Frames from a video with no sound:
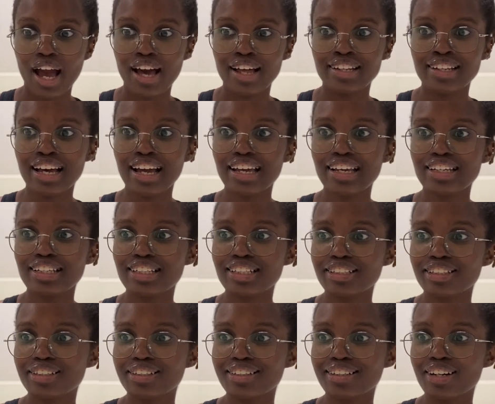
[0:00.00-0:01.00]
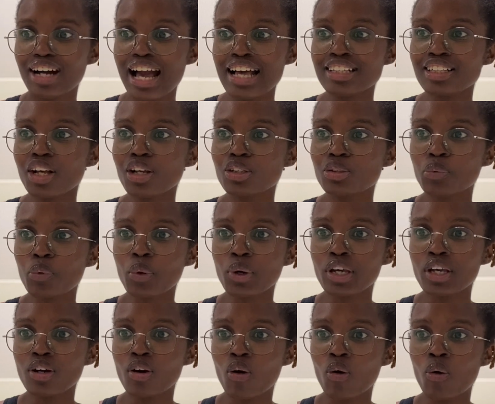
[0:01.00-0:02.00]
Like, as I was
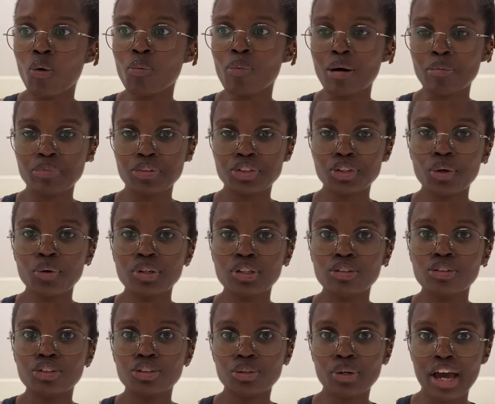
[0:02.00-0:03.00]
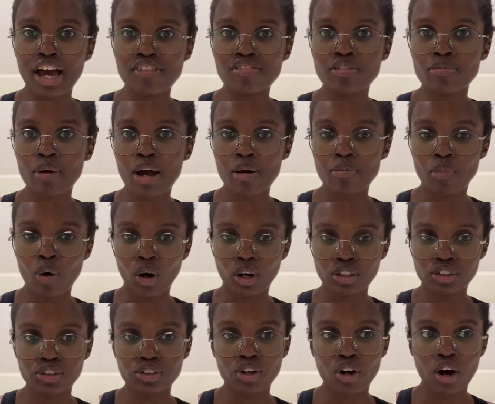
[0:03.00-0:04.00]
walking home, I'm so used to having my
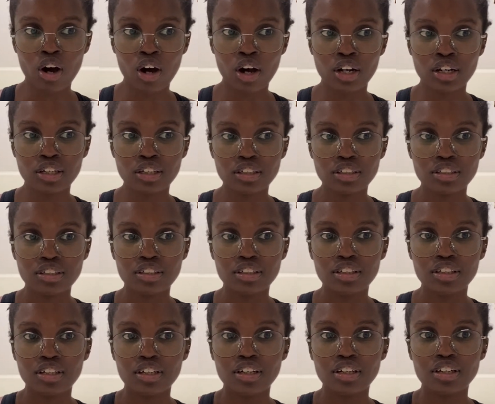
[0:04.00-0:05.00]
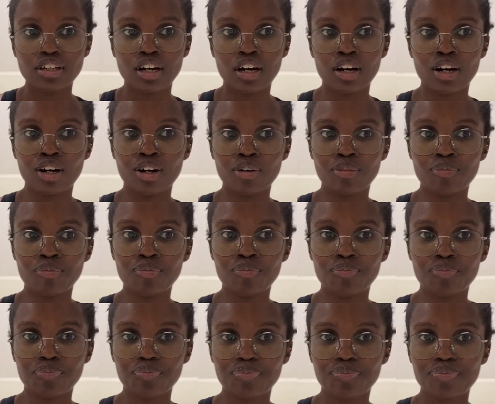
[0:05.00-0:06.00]
mask on.
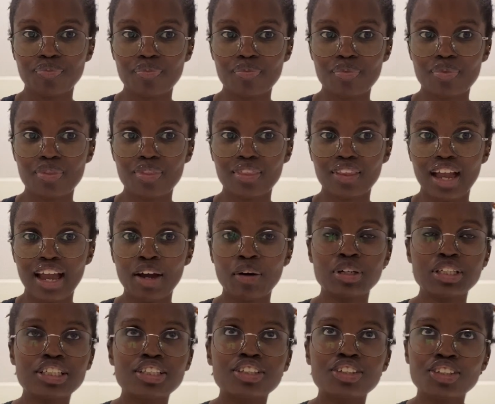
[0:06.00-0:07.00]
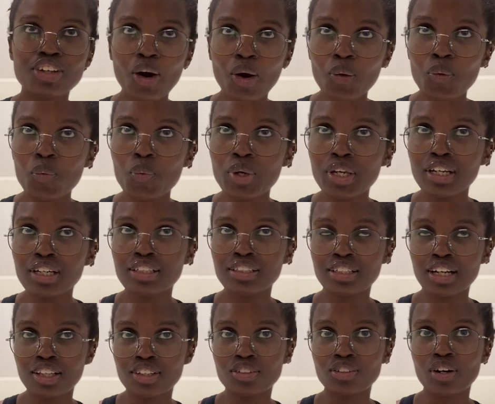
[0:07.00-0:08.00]
It was so weird
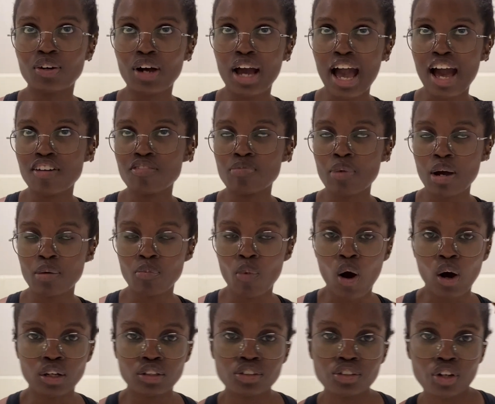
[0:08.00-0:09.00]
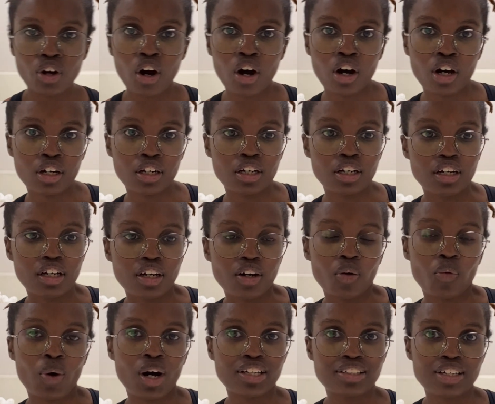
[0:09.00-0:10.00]
not to have my mask on
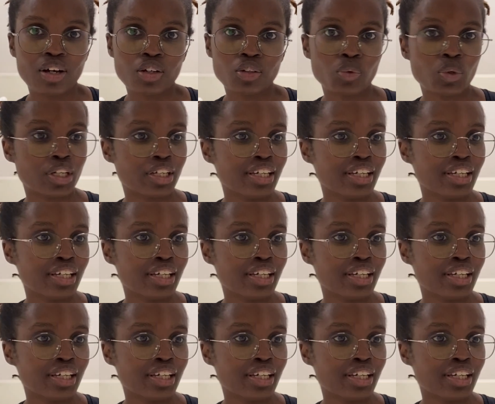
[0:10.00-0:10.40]
whilst I was walking.